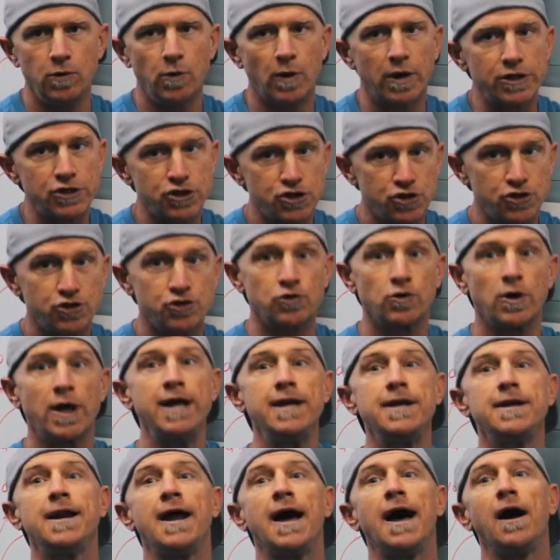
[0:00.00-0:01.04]
You want to
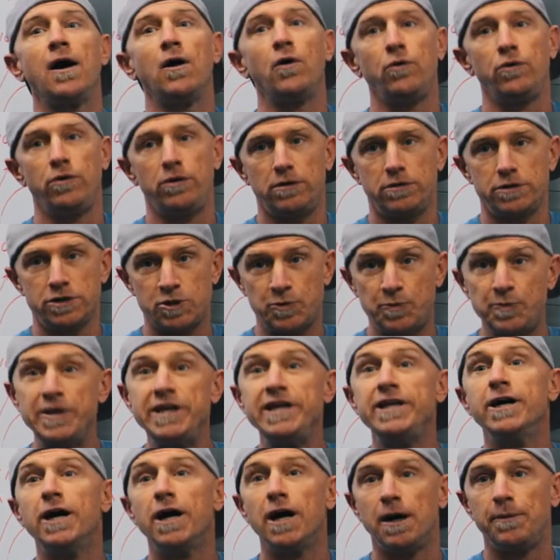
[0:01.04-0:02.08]
straighten out,
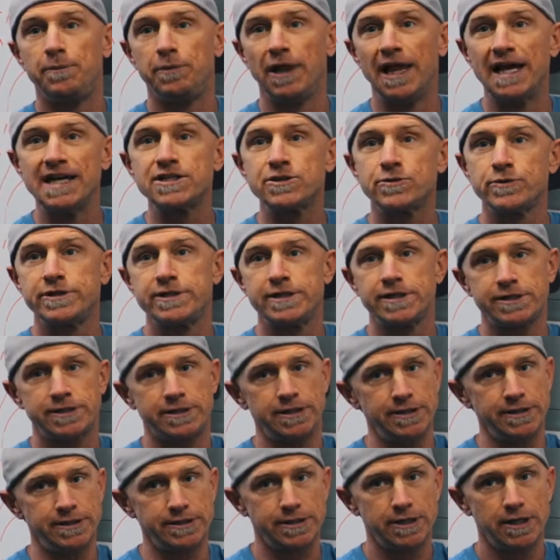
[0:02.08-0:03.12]
speed up, less
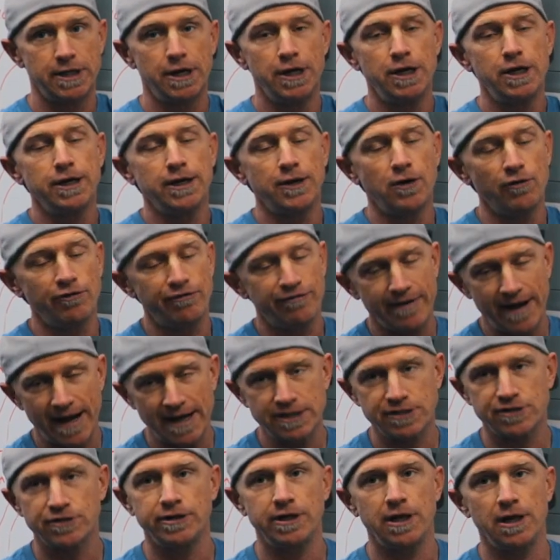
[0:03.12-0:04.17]
resistance, go
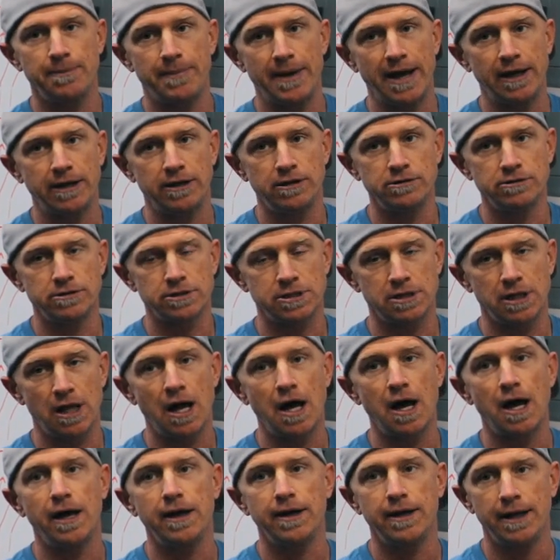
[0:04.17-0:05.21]
faster to get back in your
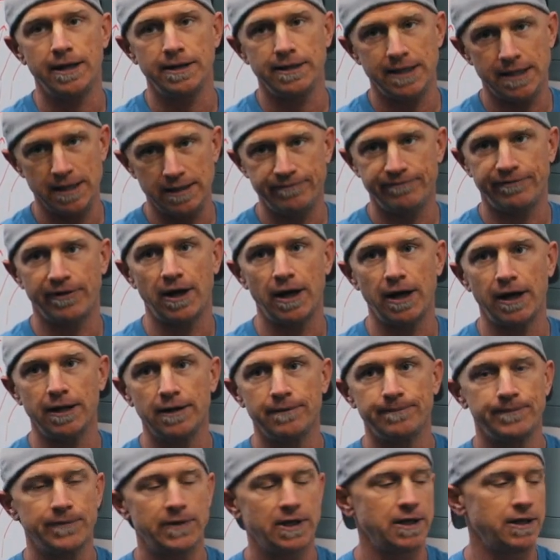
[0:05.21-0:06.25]
slot and keep flying.